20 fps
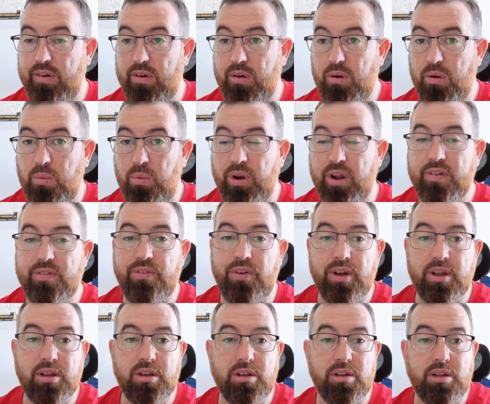What I
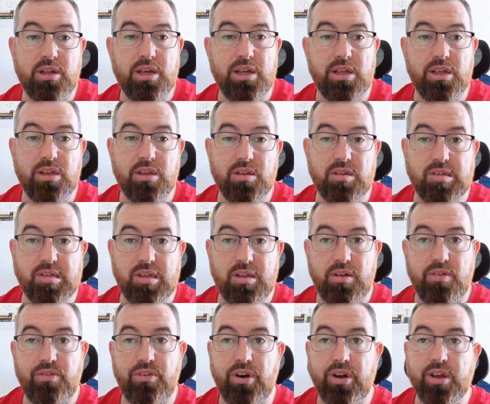find is
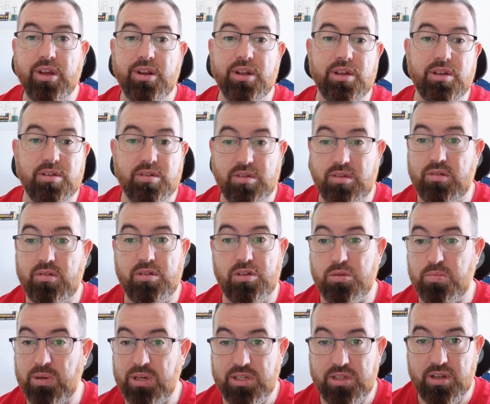variety is the
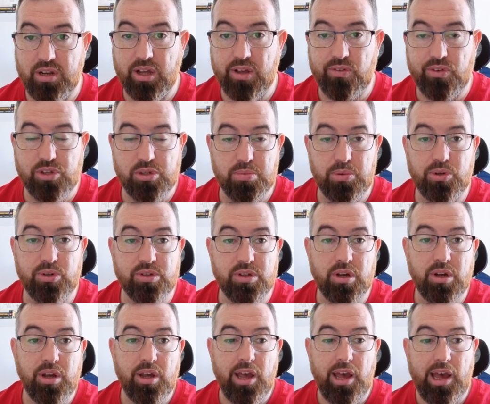spice of life, I suppose.
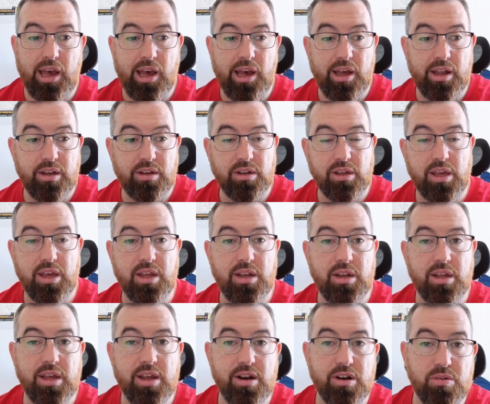And the key
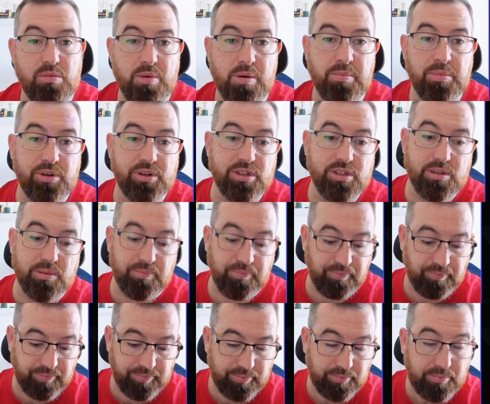thing here to remember is
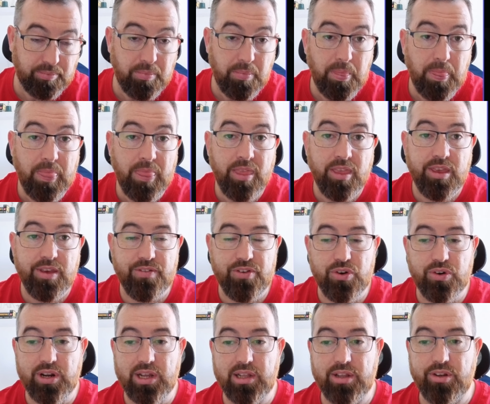if
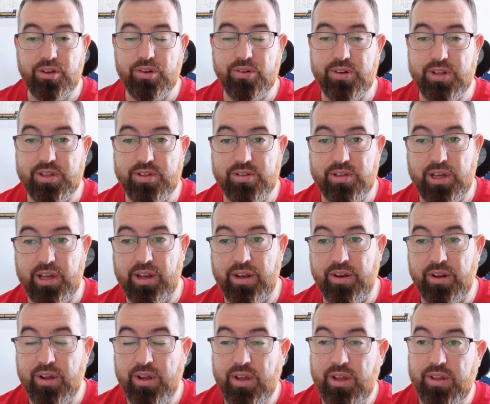you're able to do this, and
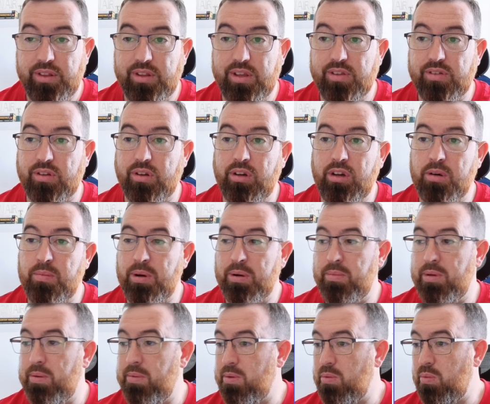these can come out
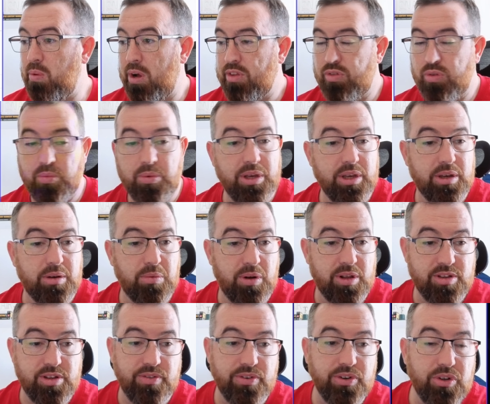maybe once a week,
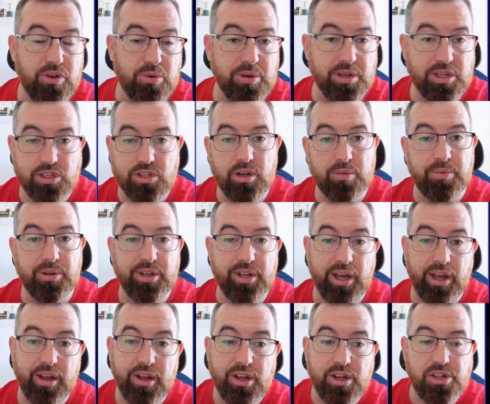once every 2 weeks, something like
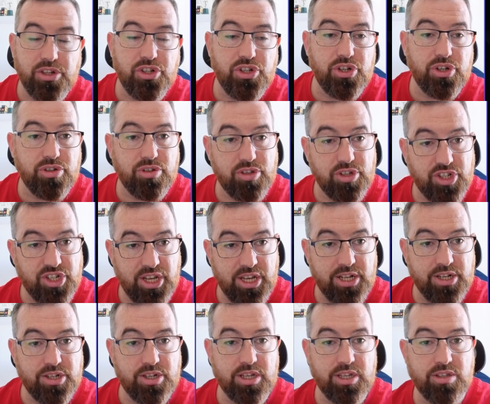that, just to
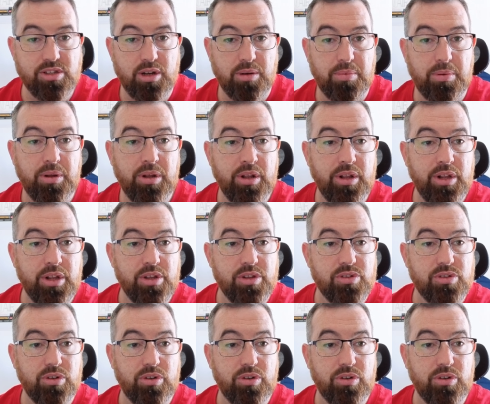change things up. So